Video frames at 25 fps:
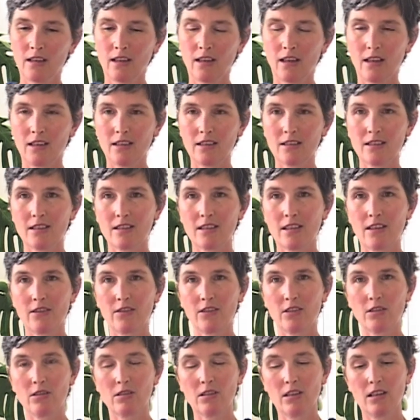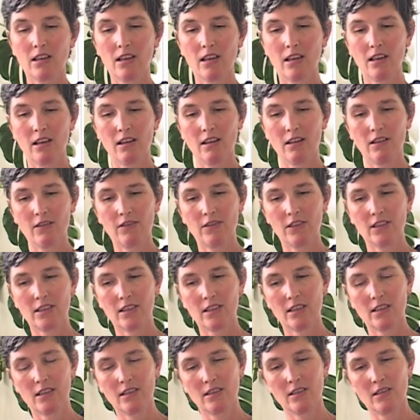And this is giving you a
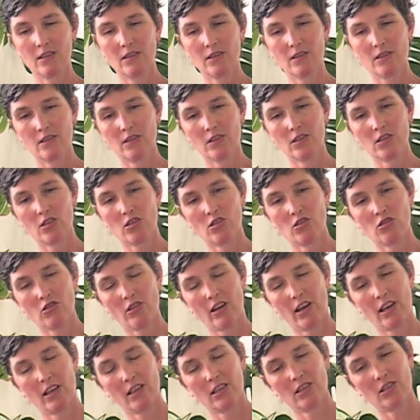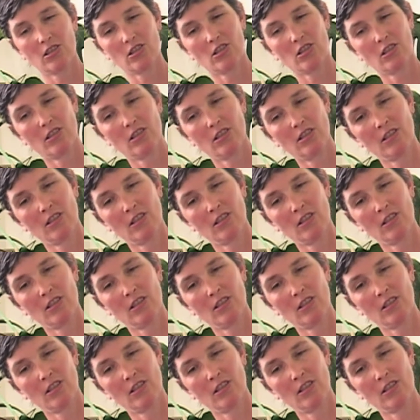lovely stretch